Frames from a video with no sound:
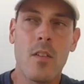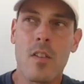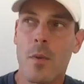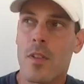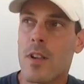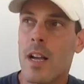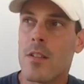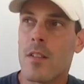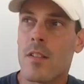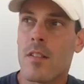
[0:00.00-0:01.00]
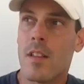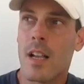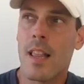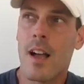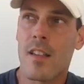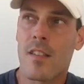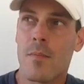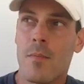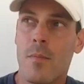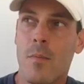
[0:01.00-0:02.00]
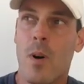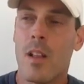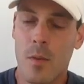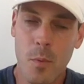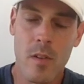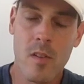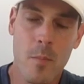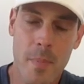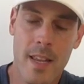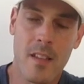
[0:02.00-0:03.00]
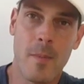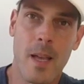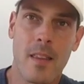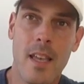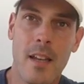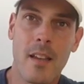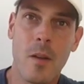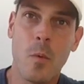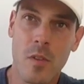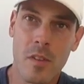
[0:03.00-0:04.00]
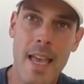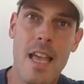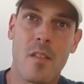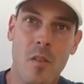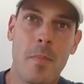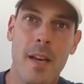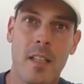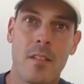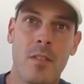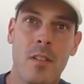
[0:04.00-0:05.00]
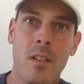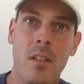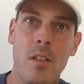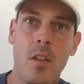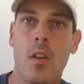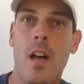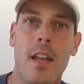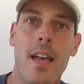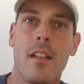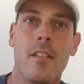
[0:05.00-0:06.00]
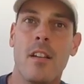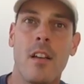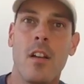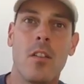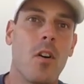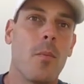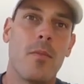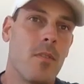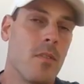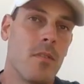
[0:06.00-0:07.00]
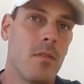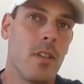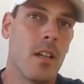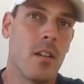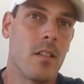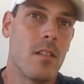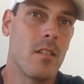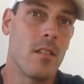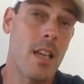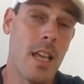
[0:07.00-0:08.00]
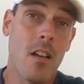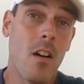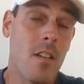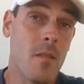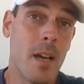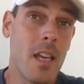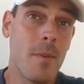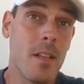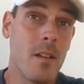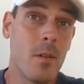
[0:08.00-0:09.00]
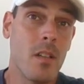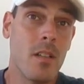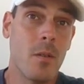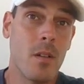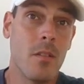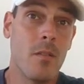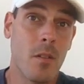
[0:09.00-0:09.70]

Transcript: and also what's changed is the class. While it was competitive back then, it wasn't as competitive. You know, you kind of had top, you know, ten guys maybe. They were they were